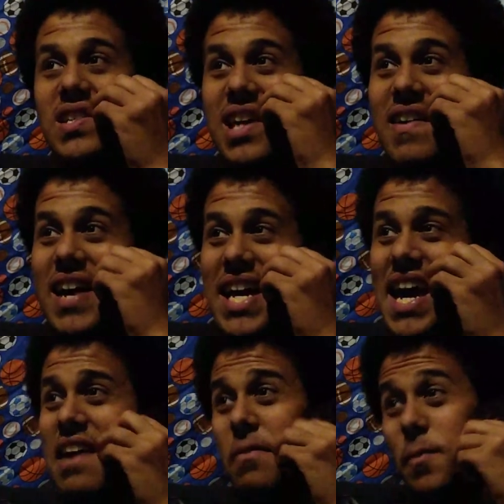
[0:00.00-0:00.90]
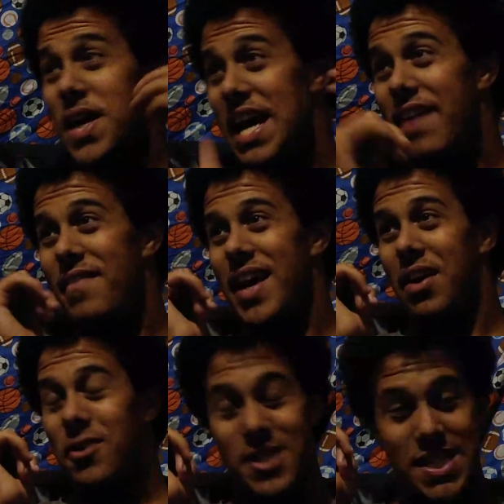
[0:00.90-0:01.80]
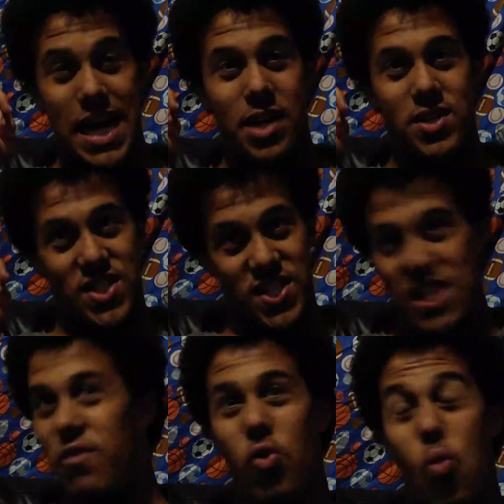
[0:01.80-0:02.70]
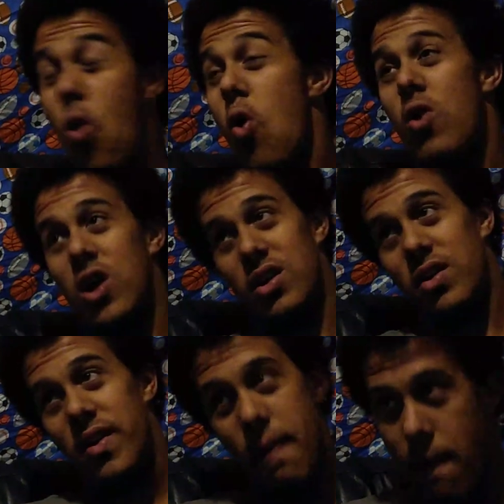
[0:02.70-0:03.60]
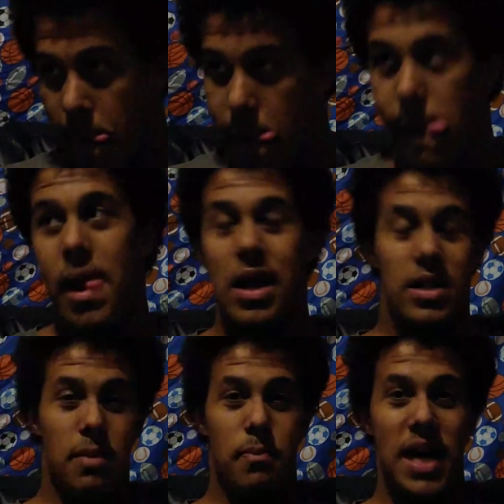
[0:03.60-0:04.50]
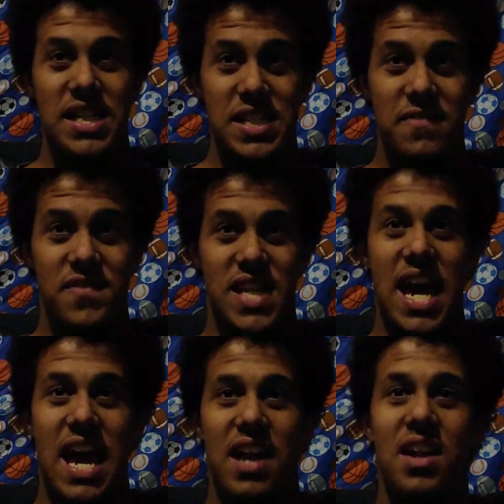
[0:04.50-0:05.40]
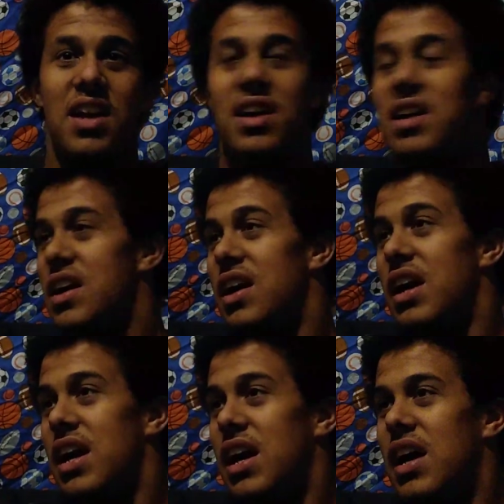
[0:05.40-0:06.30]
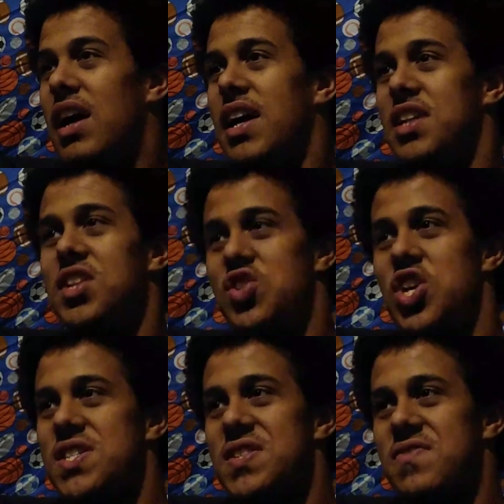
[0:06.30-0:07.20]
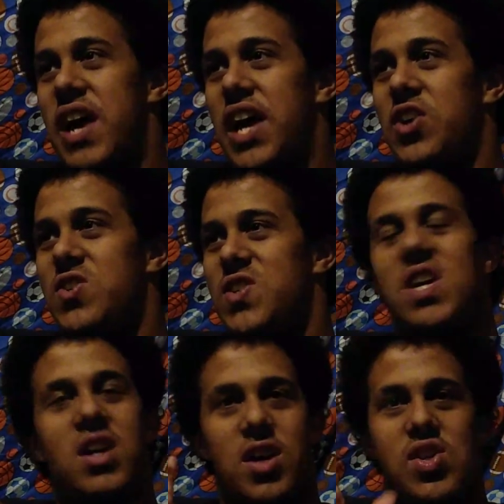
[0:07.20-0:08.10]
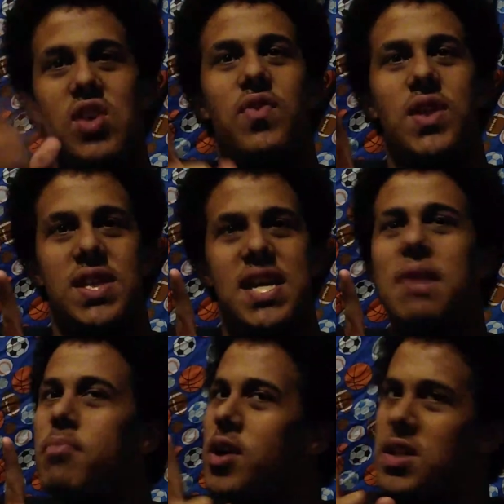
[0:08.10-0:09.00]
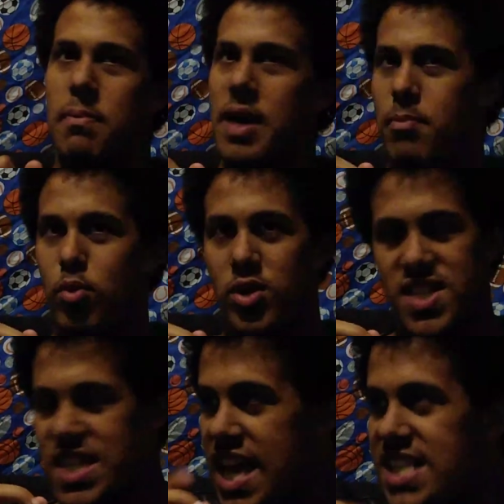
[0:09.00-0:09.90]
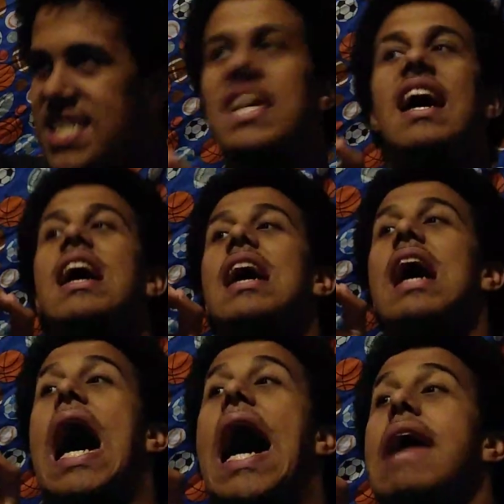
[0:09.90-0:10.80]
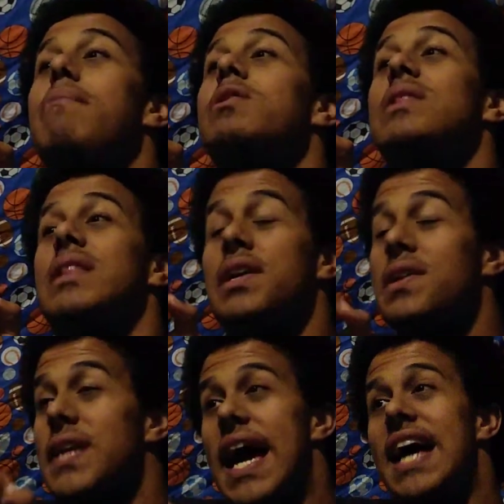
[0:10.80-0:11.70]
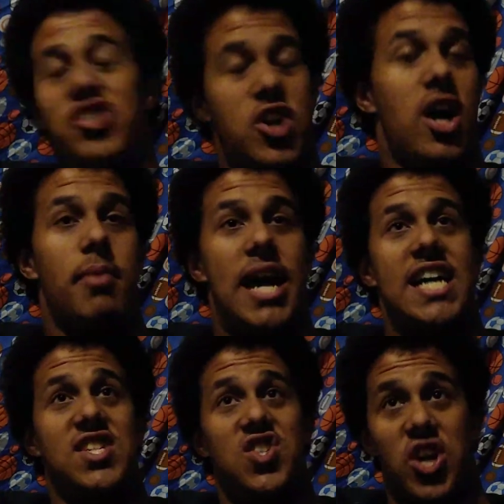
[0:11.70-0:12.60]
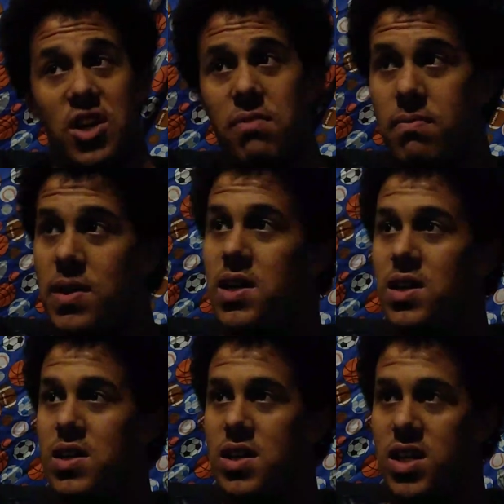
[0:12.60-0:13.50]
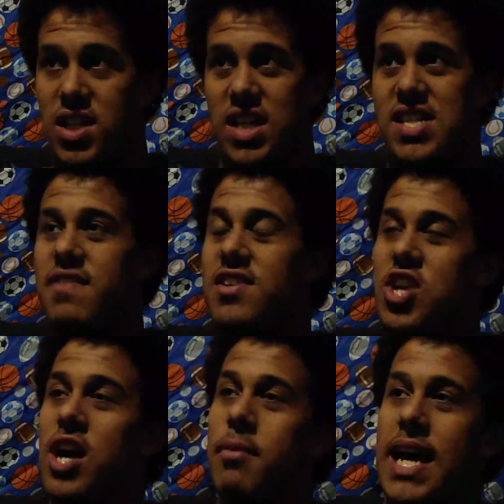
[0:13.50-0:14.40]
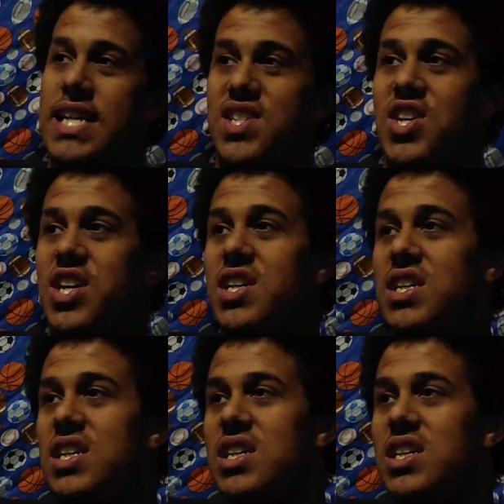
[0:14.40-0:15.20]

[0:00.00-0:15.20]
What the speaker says: So, yeah, we have a whole entire civil war. The Positive 10 and the Justice Fighters. Also, for the 10 part to make more sense, I will literally add Charmcaster. Because even Charmcaster